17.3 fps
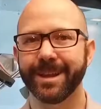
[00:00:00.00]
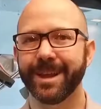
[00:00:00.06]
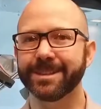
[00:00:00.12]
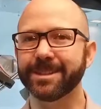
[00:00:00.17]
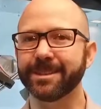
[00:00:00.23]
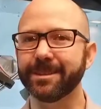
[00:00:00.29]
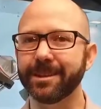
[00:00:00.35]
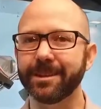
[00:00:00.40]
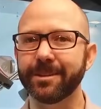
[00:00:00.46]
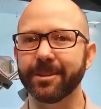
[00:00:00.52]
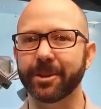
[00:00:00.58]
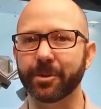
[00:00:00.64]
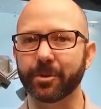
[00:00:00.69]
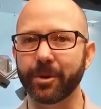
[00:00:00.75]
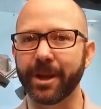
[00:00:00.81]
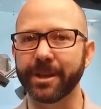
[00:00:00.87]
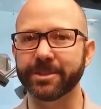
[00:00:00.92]
It's a little
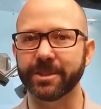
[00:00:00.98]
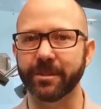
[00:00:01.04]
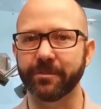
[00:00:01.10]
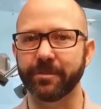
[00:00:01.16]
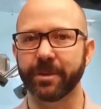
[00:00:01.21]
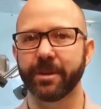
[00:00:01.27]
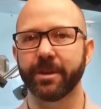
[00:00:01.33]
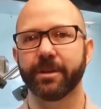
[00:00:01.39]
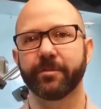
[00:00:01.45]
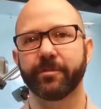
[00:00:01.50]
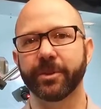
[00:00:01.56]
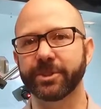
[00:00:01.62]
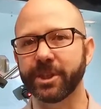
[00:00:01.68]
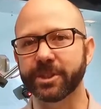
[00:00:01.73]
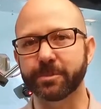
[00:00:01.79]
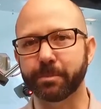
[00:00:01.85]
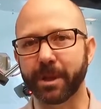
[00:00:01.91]
aggressive for
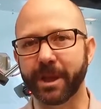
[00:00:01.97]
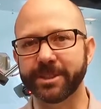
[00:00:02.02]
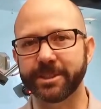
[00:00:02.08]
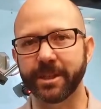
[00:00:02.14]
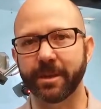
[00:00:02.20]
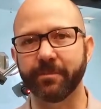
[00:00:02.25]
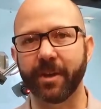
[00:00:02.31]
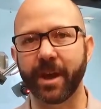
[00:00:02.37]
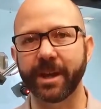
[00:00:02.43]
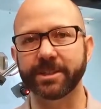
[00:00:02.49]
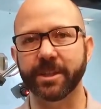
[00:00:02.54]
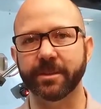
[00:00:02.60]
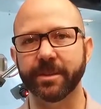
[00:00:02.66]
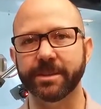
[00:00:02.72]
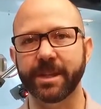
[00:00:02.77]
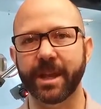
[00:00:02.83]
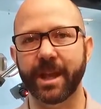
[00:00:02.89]
just placing a vise
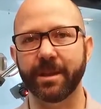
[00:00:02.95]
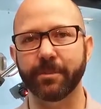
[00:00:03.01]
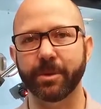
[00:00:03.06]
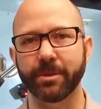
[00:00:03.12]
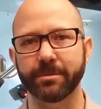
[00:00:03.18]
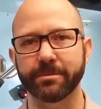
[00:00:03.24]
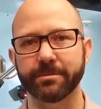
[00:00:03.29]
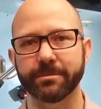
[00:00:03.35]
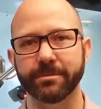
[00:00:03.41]
on the table.